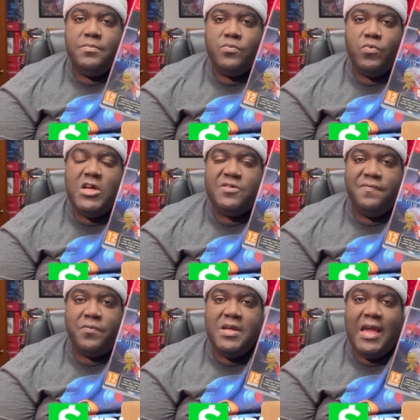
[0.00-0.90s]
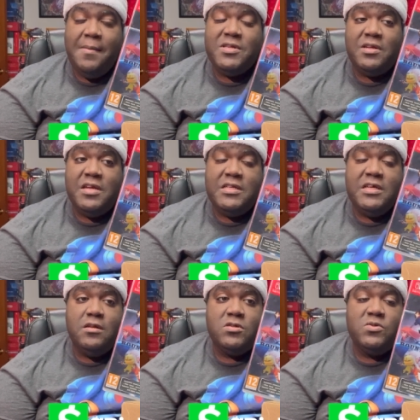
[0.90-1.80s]
region-free games on the
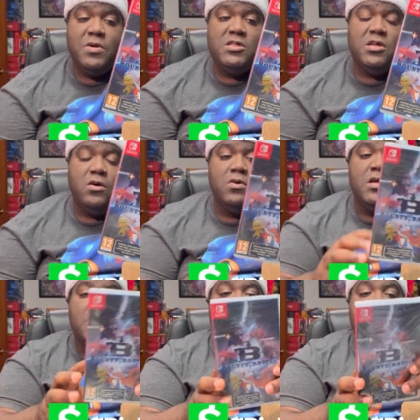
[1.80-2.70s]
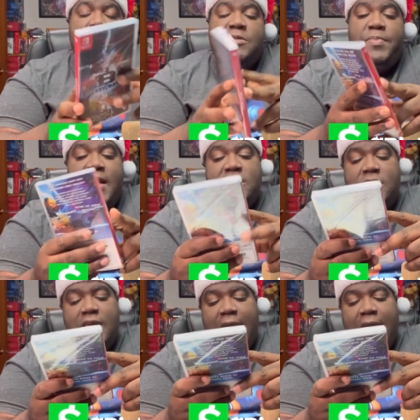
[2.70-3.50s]
Nintendo Switch. So this basically